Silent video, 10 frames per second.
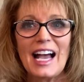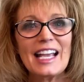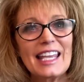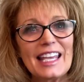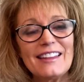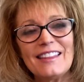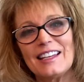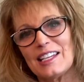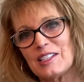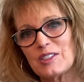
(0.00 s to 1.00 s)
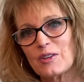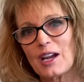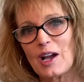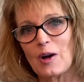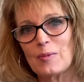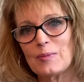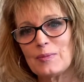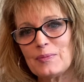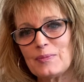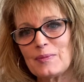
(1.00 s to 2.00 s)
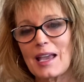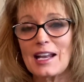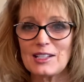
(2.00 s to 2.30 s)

a kid that needs your help and